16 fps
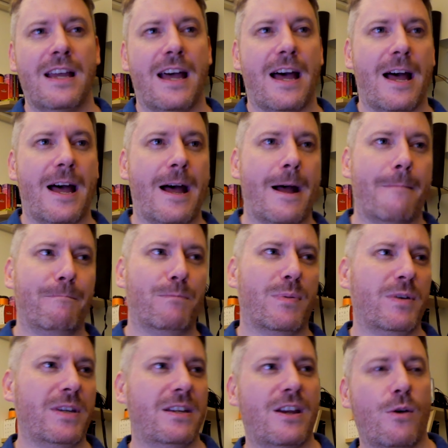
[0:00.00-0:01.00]
Um,
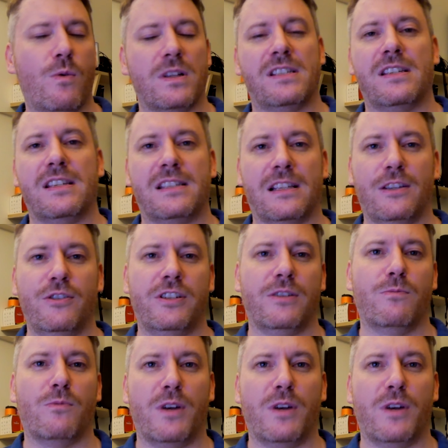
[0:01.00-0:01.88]
but you know, what's the solution?